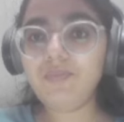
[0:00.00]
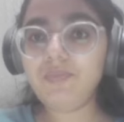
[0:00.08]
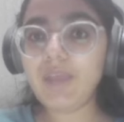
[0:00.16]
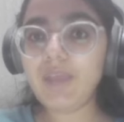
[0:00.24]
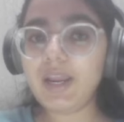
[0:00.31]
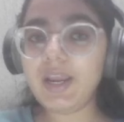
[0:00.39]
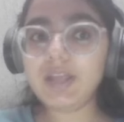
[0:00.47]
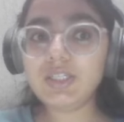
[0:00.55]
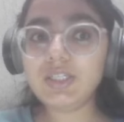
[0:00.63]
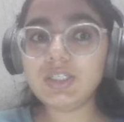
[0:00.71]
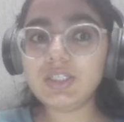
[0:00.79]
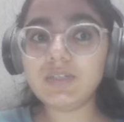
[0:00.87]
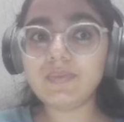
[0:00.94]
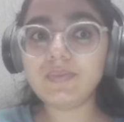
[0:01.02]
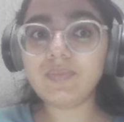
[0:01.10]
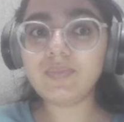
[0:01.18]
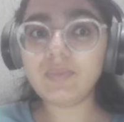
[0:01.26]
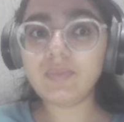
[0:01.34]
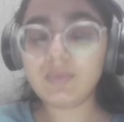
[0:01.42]
and
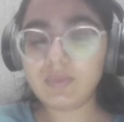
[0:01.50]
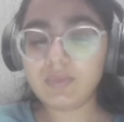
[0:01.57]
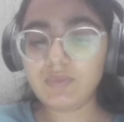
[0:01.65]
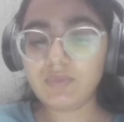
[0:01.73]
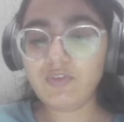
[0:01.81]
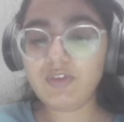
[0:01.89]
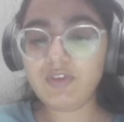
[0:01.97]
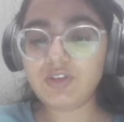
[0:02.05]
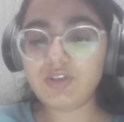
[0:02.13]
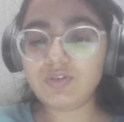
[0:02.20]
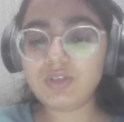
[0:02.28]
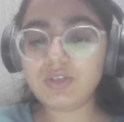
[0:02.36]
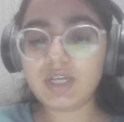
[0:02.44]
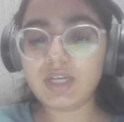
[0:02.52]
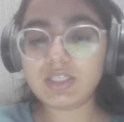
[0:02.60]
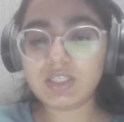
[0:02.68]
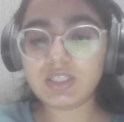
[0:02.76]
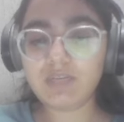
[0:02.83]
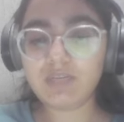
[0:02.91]
we will use
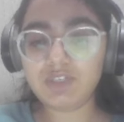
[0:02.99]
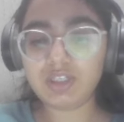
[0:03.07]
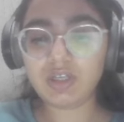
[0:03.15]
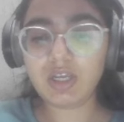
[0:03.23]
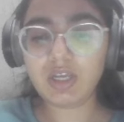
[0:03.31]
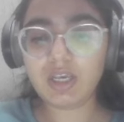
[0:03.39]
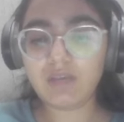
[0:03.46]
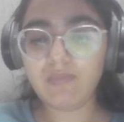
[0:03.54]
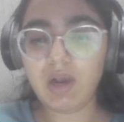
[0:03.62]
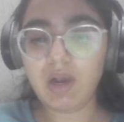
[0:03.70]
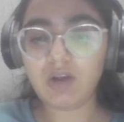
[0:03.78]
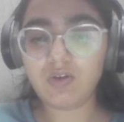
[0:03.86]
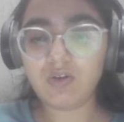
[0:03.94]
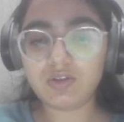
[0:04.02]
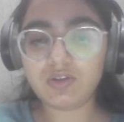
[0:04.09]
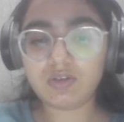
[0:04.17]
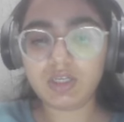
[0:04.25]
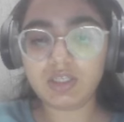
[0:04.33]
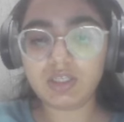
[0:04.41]
exclamation mark
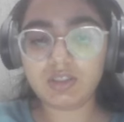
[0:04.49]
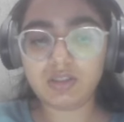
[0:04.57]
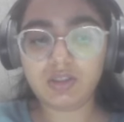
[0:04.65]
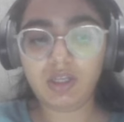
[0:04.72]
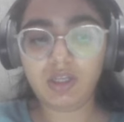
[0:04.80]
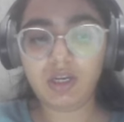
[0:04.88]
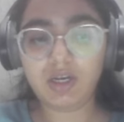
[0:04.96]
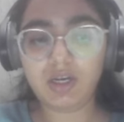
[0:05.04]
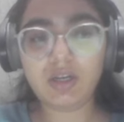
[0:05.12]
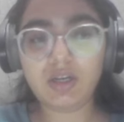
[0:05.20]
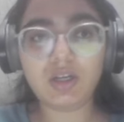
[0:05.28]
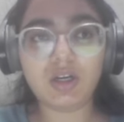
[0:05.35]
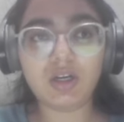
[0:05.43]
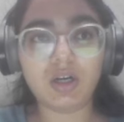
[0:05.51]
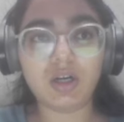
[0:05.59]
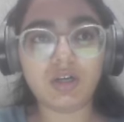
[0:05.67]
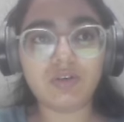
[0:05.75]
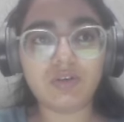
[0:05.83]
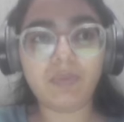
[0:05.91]
also as needed
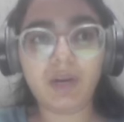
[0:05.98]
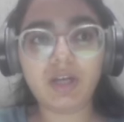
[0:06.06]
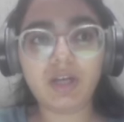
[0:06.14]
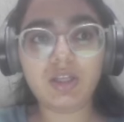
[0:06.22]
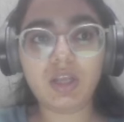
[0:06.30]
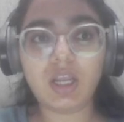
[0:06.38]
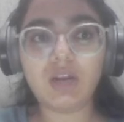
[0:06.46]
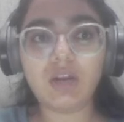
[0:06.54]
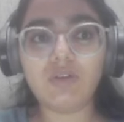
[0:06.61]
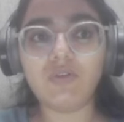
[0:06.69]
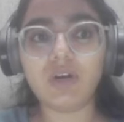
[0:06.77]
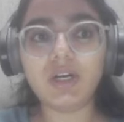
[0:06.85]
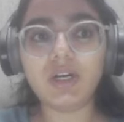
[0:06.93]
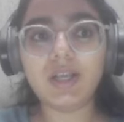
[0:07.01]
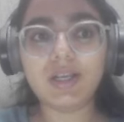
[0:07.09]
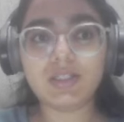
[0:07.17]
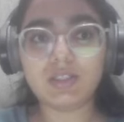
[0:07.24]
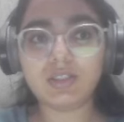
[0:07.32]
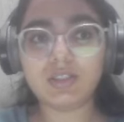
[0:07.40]
to print the hello word
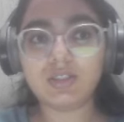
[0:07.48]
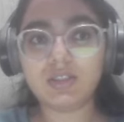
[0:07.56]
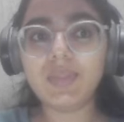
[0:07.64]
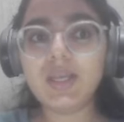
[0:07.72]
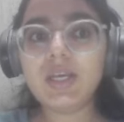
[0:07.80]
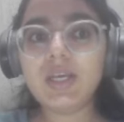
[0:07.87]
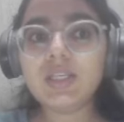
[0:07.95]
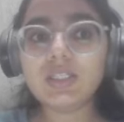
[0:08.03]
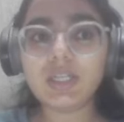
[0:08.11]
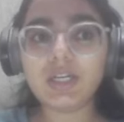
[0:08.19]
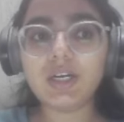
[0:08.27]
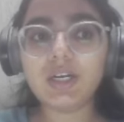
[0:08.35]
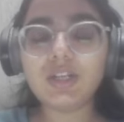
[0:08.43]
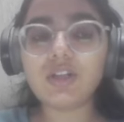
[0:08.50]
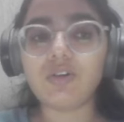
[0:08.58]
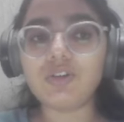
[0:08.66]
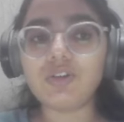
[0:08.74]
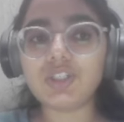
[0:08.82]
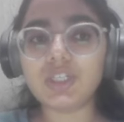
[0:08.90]
as stated in the
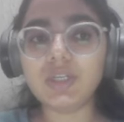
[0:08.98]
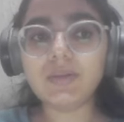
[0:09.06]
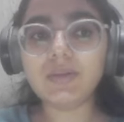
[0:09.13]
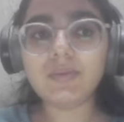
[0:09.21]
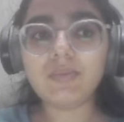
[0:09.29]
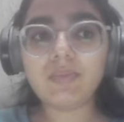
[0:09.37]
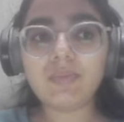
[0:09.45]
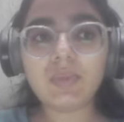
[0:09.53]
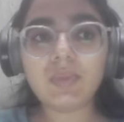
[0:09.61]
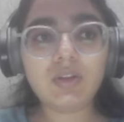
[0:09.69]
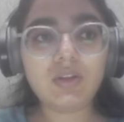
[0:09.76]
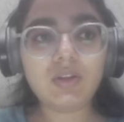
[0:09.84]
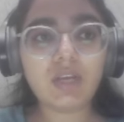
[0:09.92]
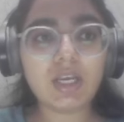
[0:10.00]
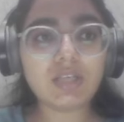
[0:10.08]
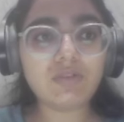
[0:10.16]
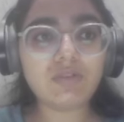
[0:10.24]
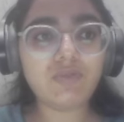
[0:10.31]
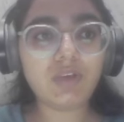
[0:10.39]
question,
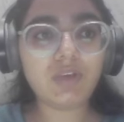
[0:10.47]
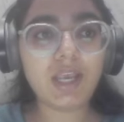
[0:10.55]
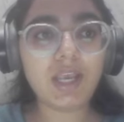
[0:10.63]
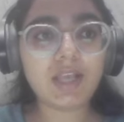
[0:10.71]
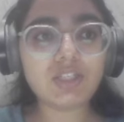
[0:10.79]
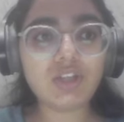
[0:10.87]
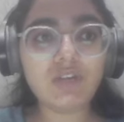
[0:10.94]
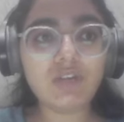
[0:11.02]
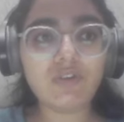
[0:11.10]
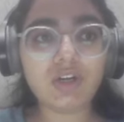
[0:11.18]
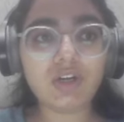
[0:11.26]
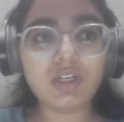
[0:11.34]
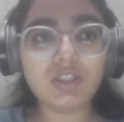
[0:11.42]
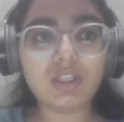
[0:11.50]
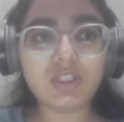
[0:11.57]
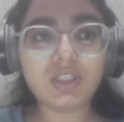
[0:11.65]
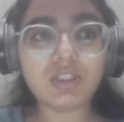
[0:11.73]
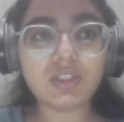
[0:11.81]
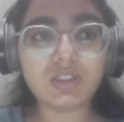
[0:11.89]
as we actually want
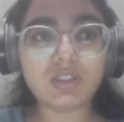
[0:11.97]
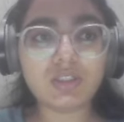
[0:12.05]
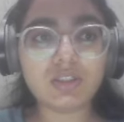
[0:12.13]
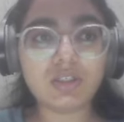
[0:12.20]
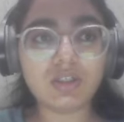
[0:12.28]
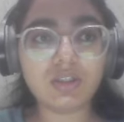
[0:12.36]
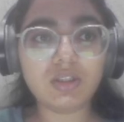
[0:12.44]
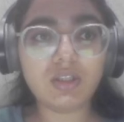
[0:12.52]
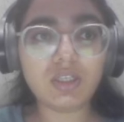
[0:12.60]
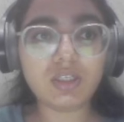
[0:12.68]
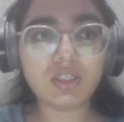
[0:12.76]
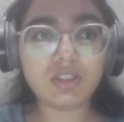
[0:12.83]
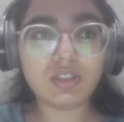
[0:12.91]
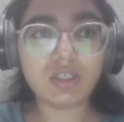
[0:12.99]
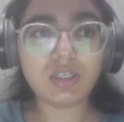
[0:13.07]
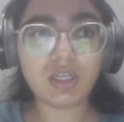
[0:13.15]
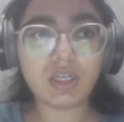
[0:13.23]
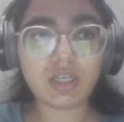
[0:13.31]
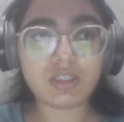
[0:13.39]
this
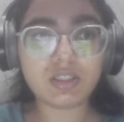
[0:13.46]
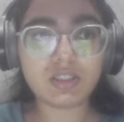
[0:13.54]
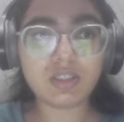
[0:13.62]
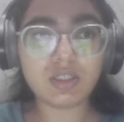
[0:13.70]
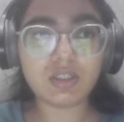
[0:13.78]
syntax.